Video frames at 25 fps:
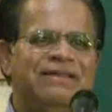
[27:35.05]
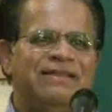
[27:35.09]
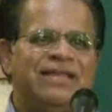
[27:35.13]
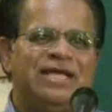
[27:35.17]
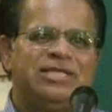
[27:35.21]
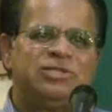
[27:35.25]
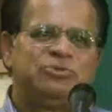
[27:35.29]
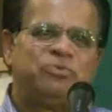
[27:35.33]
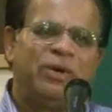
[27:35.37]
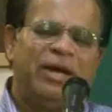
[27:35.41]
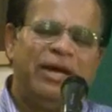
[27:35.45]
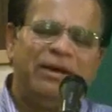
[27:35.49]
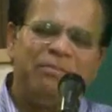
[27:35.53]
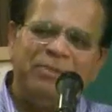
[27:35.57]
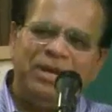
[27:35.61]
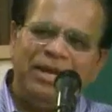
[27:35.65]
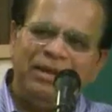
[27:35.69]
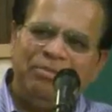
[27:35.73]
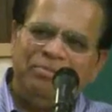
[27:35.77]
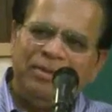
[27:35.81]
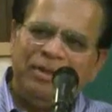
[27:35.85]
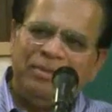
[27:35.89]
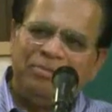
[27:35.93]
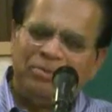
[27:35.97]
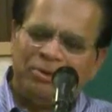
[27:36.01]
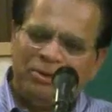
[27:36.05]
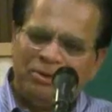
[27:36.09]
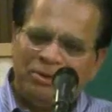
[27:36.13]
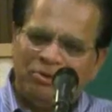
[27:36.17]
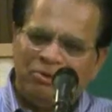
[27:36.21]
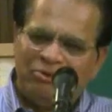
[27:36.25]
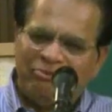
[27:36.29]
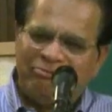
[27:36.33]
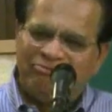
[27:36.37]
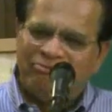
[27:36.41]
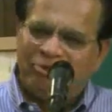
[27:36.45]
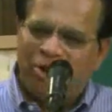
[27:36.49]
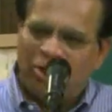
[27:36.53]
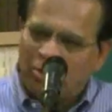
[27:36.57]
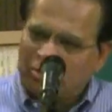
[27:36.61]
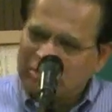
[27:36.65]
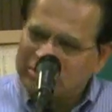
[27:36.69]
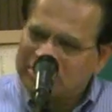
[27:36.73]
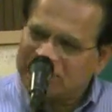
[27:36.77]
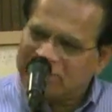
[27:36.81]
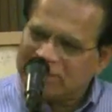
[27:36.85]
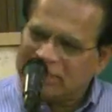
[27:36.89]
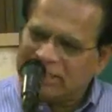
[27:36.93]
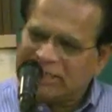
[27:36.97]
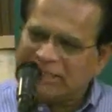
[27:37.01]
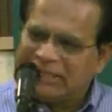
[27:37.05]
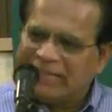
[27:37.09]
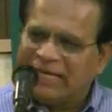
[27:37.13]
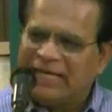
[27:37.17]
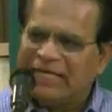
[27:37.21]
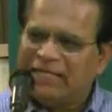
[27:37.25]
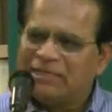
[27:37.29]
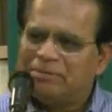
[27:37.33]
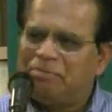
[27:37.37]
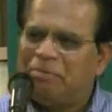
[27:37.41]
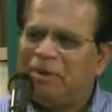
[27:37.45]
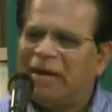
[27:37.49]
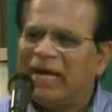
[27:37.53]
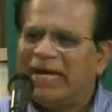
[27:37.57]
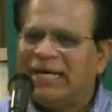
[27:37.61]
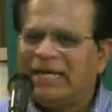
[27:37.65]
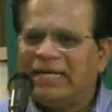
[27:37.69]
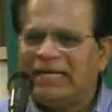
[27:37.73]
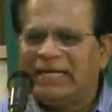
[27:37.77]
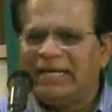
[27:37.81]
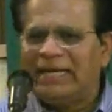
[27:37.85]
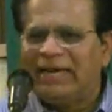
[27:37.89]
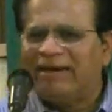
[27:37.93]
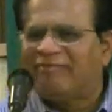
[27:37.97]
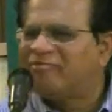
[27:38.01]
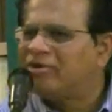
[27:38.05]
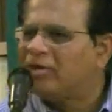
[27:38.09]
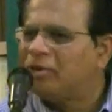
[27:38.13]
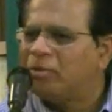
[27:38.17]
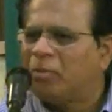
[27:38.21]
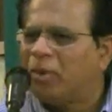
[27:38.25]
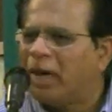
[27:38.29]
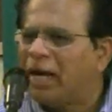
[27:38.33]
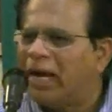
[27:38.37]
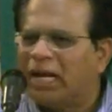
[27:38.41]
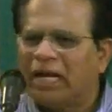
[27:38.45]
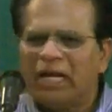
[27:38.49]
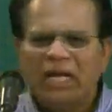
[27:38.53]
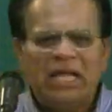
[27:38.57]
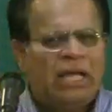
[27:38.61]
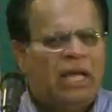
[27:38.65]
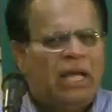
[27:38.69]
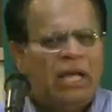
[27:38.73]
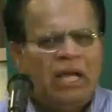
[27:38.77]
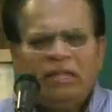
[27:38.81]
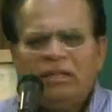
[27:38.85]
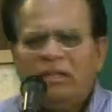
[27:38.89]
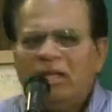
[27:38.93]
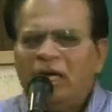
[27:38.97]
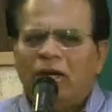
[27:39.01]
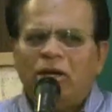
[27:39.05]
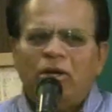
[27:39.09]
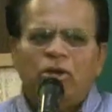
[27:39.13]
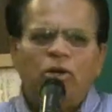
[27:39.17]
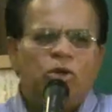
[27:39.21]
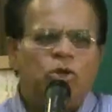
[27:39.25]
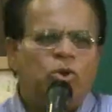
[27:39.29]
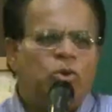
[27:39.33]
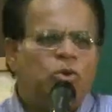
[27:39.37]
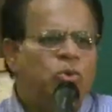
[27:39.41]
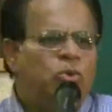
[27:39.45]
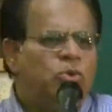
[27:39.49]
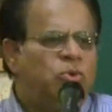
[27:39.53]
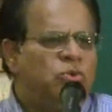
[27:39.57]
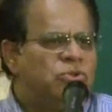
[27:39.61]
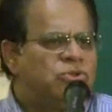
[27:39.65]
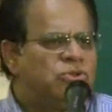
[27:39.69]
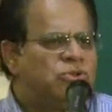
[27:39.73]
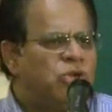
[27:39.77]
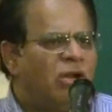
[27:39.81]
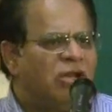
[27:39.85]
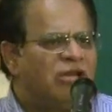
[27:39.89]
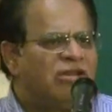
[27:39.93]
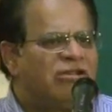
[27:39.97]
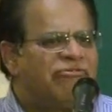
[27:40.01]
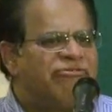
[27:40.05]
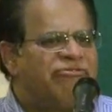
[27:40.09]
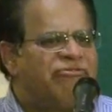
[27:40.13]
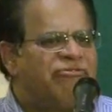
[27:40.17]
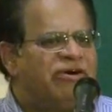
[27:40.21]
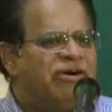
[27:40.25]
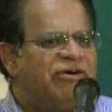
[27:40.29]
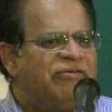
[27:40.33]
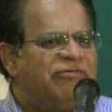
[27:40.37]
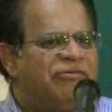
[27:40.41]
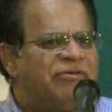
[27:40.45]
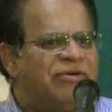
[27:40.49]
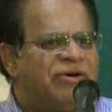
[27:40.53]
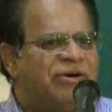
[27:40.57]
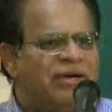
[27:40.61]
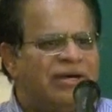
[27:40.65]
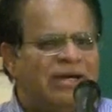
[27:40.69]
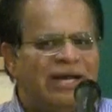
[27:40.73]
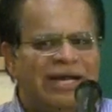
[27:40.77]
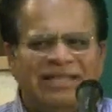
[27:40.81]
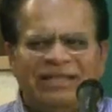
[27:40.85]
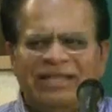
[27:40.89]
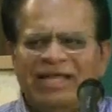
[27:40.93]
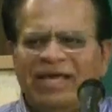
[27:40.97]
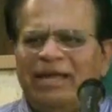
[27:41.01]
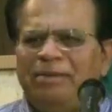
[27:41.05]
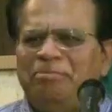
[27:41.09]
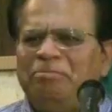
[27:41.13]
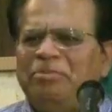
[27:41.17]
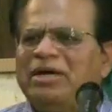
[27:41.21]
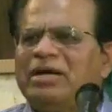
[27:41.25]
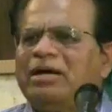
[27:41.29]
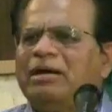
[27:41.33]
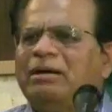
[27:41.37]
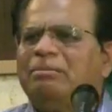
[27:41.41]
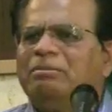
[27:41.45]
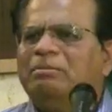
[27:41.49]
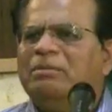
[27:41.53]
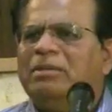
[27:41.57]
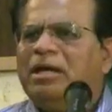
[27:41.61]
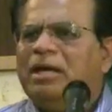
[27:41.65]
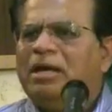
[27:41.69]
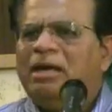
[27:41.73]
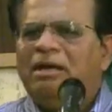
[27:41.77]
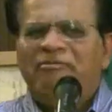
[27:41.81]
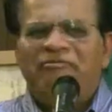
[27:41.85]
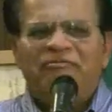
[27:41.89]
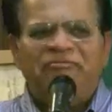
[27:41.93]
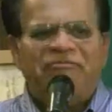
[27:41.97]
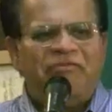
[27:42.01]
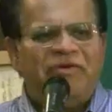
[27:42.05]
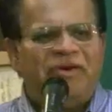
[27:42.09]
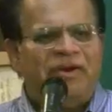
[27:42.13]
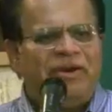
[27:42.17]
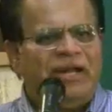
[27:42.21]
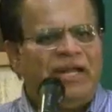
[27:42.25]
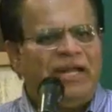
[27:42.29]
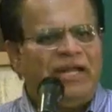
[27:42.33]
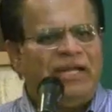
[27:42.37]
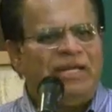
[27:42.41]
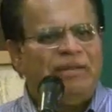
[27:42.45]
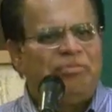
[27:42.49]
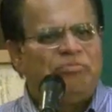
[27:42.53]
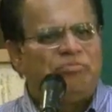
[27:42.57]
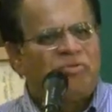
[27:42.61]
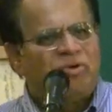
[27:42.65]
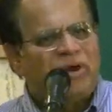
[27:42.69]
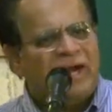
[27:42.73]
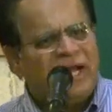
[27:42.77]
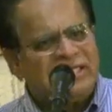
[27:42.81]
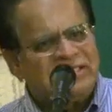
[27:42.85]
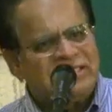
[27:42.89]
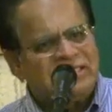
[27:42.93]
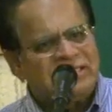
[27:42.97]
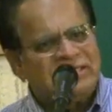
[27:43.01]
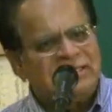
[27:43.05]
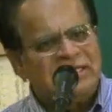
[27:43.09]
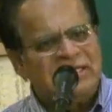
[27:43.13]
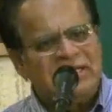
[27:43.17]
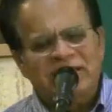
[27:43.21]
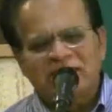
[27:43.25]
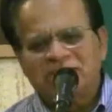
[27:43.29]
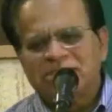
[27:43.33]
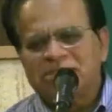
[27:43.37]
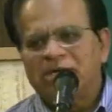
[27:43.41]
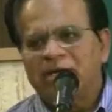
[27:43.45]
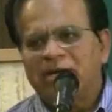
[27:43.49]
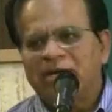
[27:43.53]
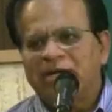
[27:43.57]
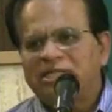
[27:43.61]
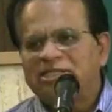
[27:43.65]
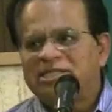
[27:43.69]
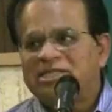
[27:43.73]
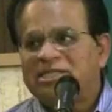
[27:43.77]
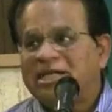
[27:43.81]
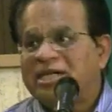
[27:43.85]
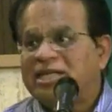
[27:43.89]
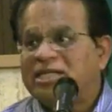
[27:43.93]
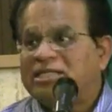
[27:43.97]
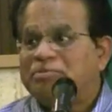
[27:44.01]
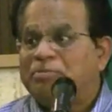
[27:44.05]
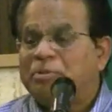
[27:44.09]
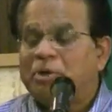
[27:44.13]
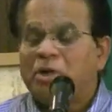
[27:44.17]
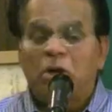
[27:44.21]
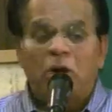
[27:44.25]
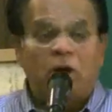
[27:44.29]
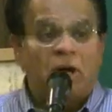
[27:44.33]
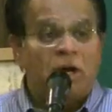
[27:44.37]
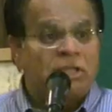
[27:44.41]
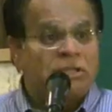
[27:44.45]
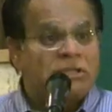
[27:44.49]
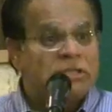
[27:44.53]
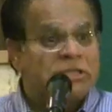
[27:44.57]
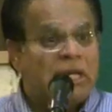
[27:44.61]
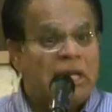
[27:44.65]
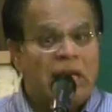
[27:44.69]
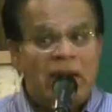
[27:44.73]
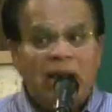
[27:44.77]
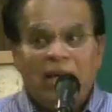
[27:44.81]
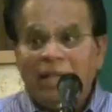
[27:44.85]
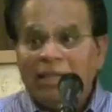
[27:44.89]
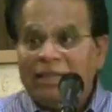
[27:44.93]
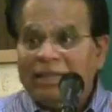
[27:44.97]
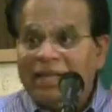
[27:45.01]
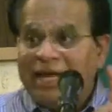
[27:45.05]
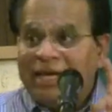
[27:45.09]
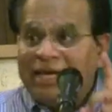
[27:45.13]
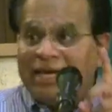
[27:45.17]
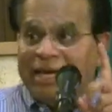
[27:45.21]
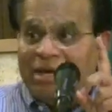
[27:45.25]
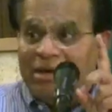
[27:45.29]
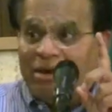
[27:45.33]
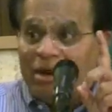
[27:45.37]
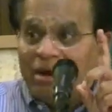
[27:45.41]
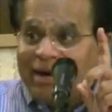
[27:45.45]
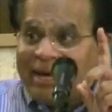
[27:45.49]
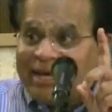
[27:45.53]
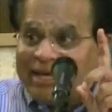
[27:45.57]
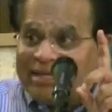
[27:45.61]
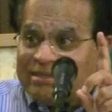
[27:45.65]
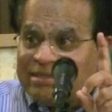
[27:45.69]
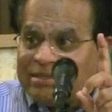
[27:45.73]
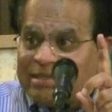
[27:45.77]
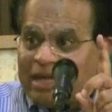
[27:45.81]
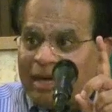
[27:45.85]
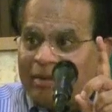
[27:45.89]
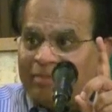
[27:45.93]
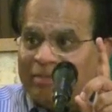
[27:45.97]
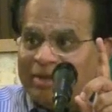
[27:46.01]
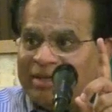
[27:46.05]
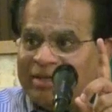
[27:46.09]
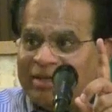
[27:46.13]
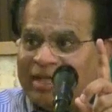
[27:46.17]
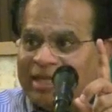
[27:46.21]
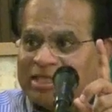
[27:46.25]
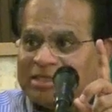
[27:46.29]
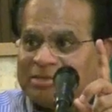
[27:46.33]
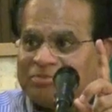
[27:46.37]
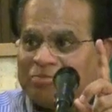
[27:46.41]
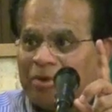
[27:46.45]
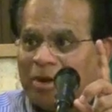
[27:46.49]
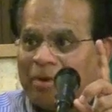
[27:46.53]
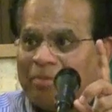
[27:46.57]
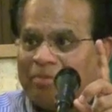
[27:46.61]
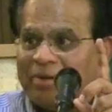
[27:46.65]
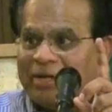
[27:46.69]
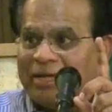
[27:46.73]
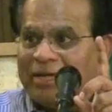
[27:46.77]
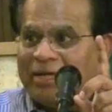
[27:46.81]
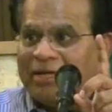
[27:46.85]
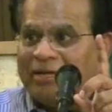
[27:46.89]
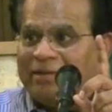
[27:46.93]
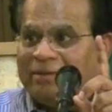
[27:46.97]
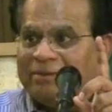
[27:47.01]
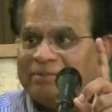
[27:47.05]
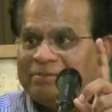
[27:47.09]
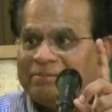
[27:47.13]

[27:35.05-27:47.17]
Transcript: That's why many people who follow certain things blindly, after a while, they lose all the fervor and they become very depressed and discouraged. It is because they did not examine things properly.